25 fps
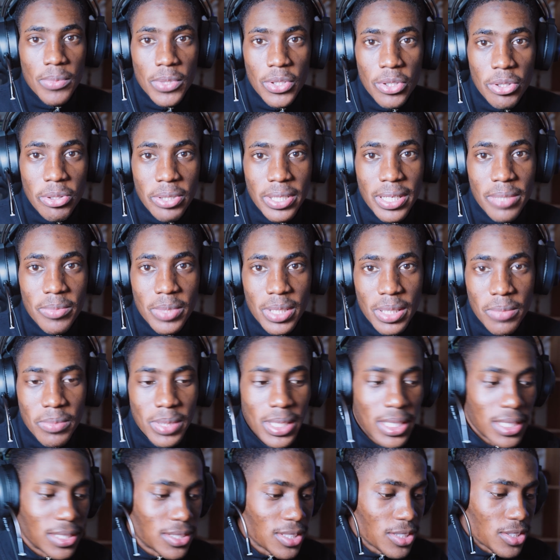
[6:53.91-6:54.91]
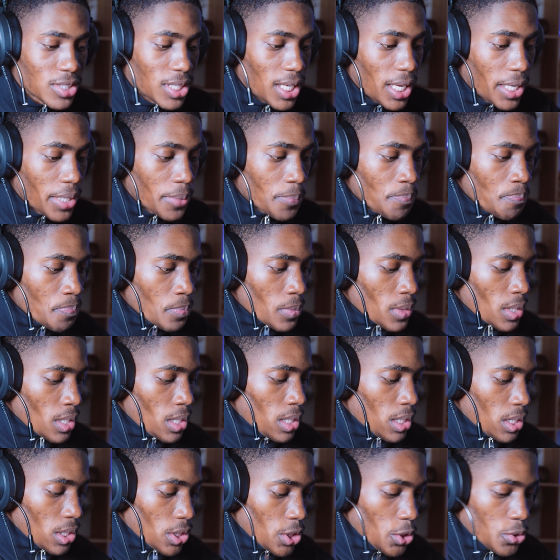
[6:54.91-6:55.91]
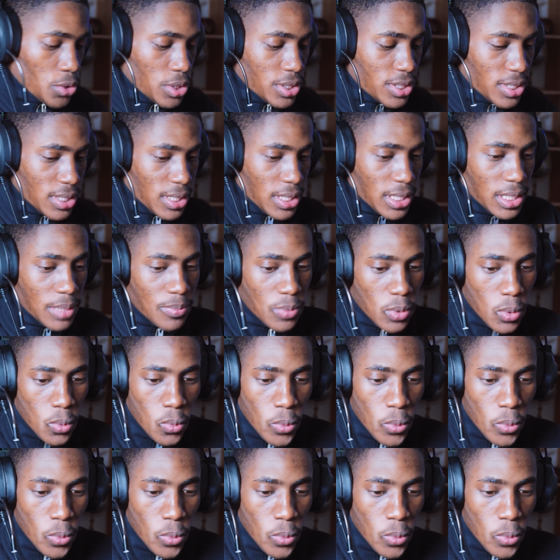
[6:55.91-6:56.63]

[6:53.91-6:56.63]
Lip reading: You know what I mean? Because it's like, go to sleep,